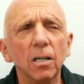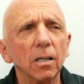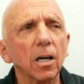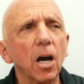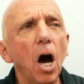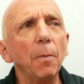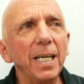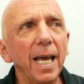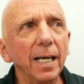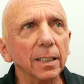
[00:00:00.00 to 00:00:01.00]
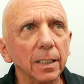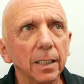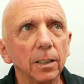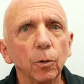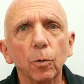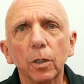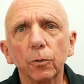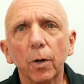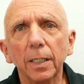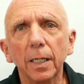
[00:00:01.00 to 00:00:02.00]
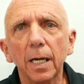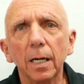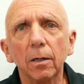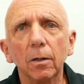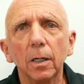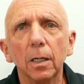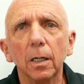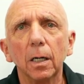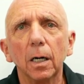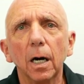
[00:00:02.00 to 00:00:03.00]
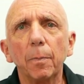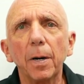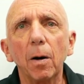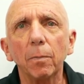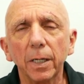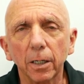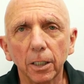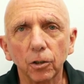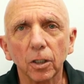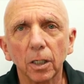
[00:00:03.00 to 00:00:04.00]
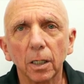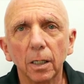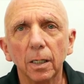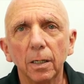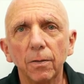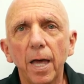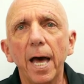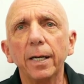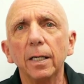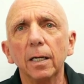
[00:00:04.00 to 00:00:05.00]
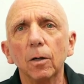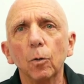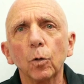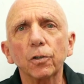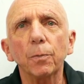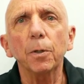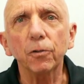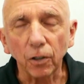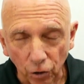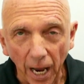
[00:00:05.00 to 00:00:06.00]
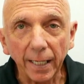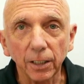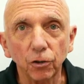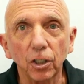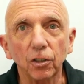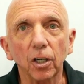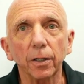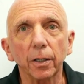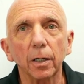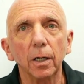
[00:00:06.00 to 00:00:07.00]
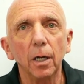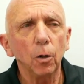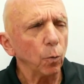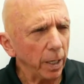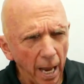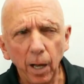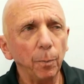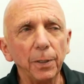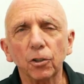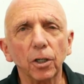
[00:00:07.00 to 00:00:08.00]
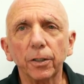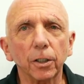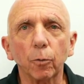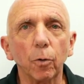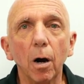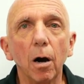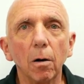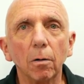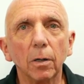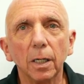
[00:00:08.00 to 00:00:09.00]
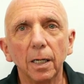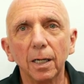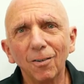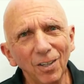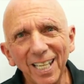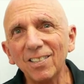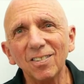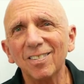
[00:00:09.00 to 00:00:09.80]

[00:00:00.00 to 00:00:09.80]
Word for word: commonality in the world right now about marriage that we're supposed to challenge each other. We help each other grow. Well, that's,